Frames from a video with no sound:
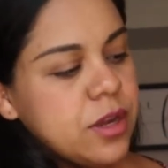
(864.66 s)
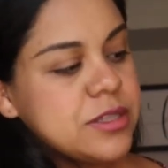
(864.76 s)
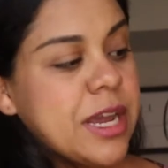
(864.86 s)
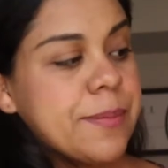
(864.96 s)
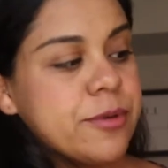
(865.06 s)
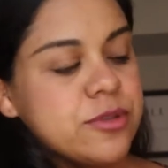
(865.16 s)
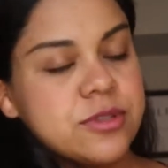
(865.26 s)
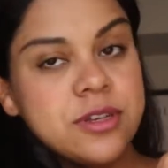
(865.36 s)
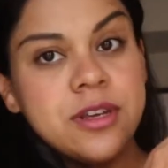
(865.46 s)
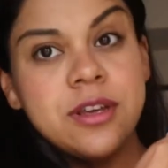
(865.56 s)

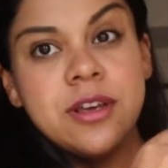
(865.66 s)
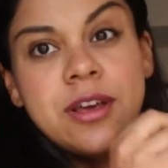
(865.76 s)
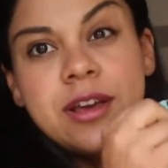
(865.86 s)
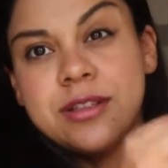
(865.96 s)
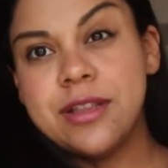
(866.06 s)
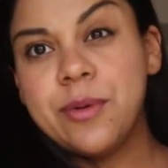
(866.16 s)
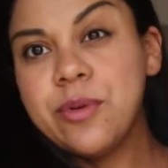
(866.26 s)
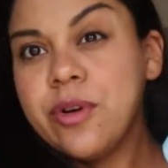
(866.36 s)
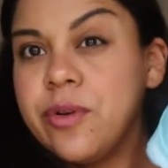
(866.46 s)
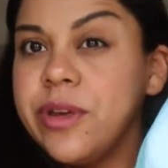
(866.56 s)
diapers. And that will
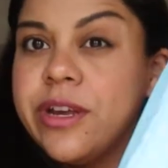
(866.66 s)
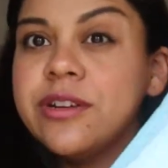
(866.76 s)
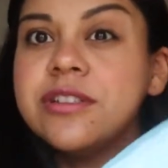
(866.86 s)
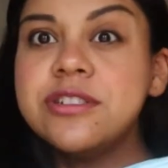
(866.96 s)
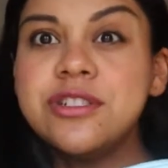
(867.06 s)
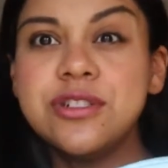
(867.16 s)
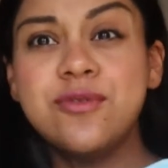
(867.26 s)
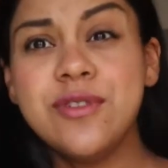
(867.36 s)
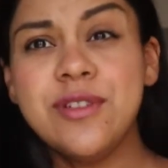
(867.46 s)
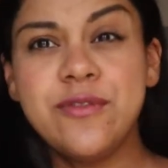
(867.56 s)
go here. This is
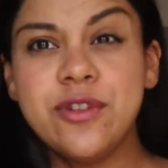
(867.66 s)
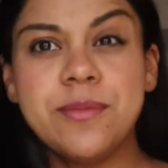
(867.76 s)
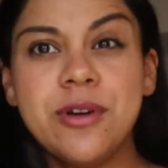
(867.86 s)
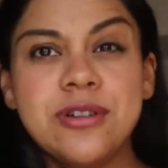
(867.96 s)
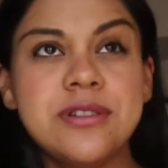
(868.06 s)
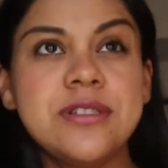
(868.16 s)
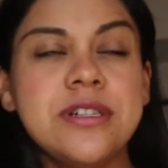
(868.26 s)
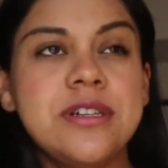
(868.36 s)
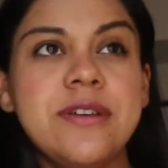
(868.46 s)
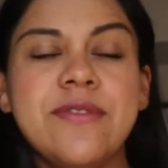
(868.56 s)
just really for emergency,
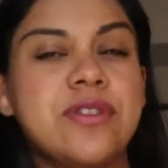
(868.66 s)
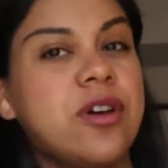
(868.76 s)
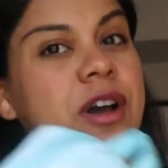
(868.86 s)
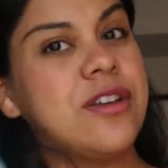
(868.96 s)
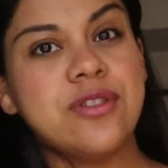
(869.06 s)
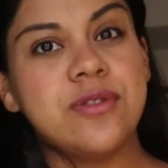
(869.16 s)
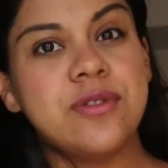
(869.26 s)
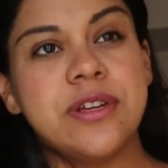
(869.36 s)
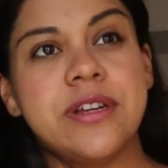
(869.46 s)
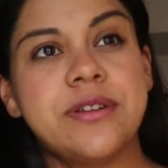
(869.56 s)
even though I don't
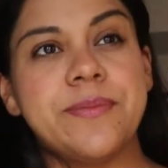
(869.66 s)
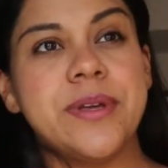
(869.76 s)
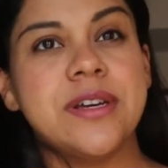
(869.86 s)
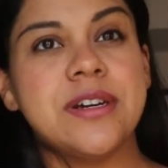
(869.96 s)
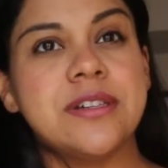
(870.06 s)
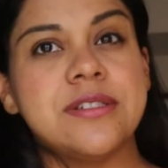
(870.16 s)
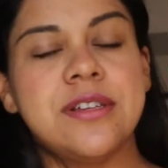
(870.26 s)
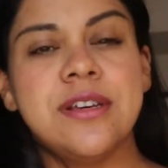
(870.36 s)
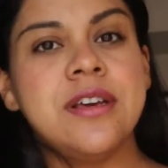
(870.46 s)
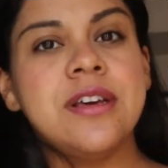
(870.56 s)
need it because
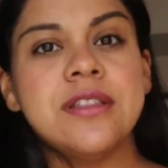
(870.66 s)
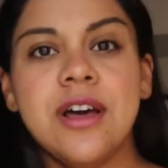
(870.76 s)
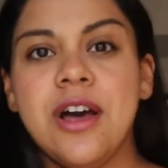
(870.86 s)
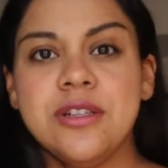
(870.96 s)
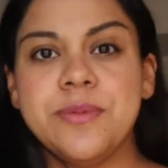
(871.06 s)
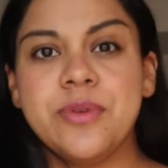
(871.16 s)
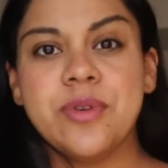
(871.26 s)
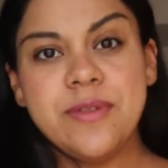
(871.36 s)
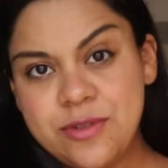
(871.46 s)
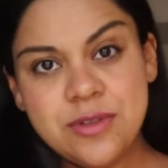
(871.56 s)
the hospital
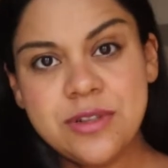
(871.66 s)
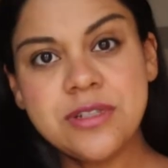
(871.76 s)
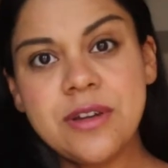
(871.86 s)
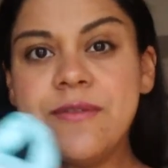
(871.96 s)
gives you this stuff